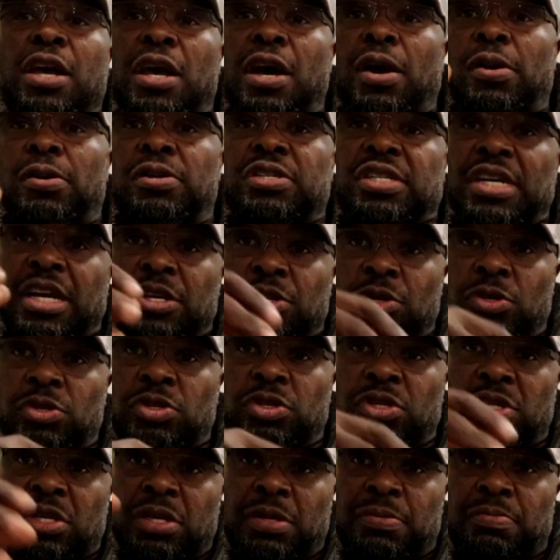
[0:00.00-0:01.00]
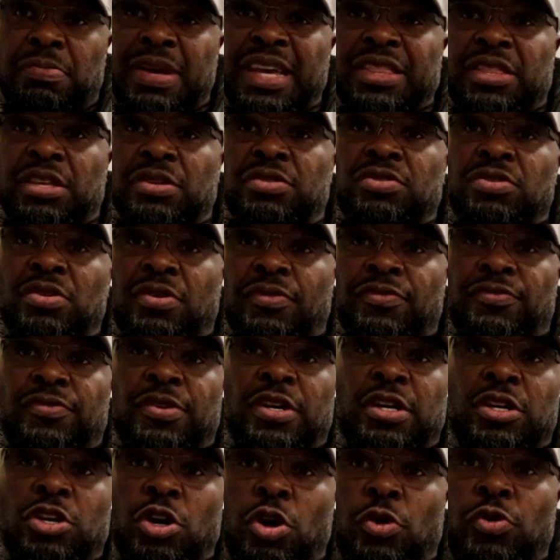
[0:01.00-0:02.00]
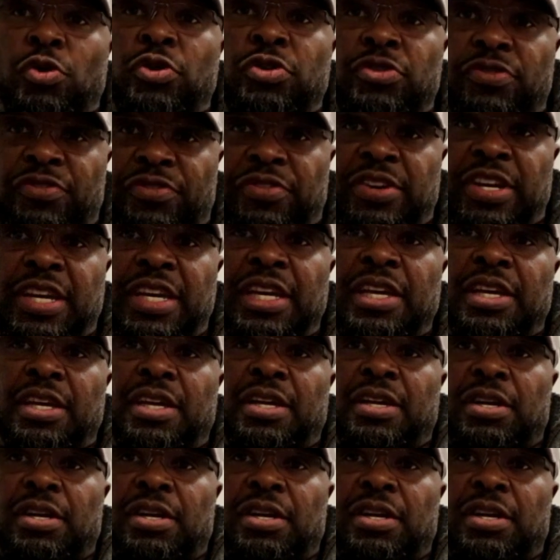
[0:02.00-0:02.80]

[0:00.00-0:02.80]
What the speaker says: coach, I use the methods of choreography,